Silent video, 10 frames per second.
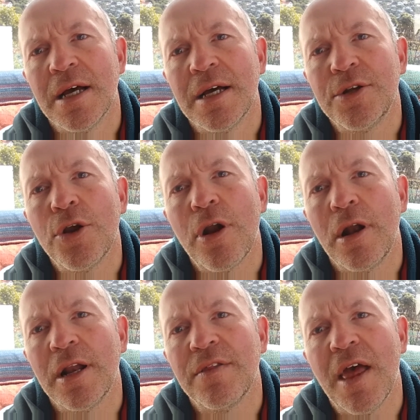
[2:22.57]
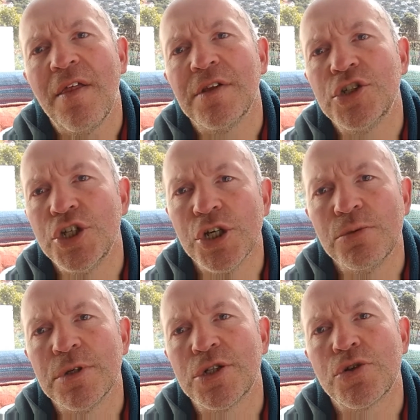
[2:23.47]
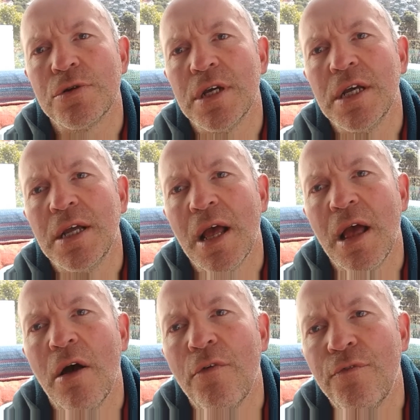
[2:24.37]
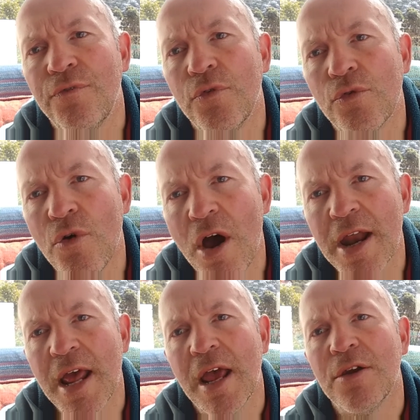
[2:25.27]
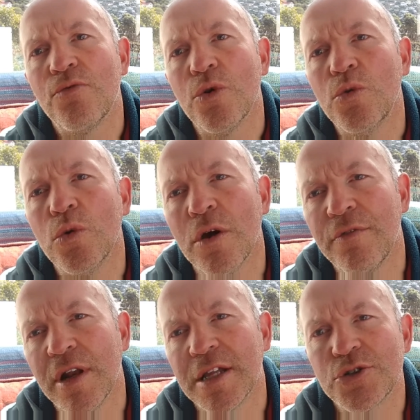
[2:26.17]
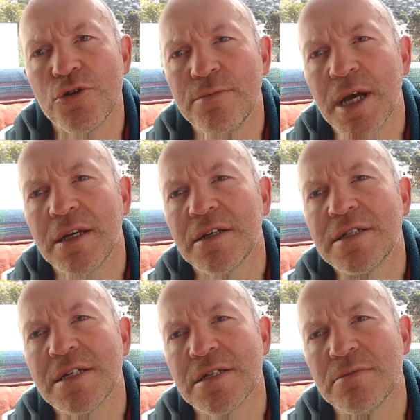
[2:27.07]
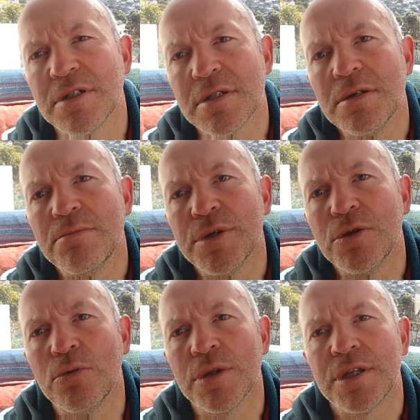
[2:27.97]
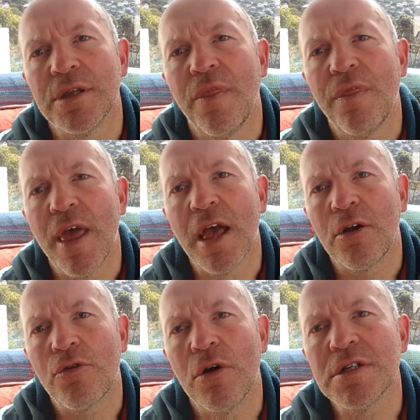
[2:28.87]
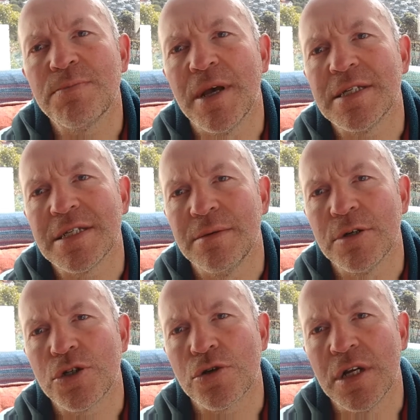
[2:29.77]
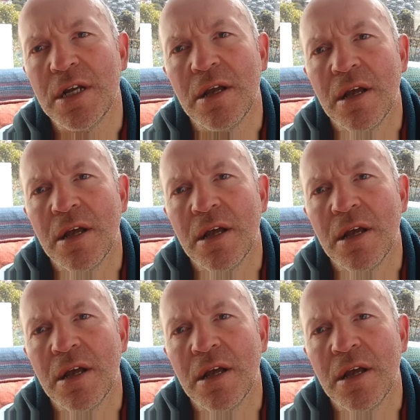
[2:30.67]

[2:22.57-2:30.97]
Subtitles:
Not only that, the geometry of the right-hand rule of electromagnetism is inbuilt within that cross-space symmetry.